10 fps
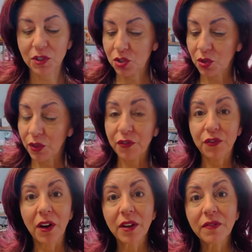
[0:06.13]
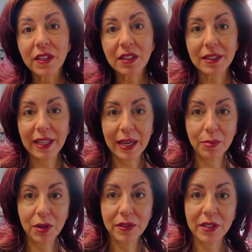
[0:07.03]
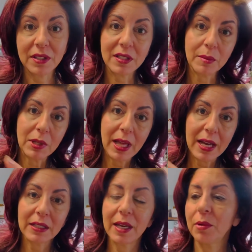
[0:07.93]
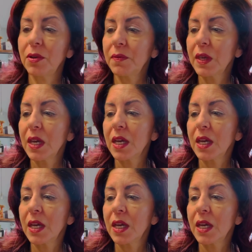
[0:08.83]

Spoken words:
So the front of this label, this Similac label,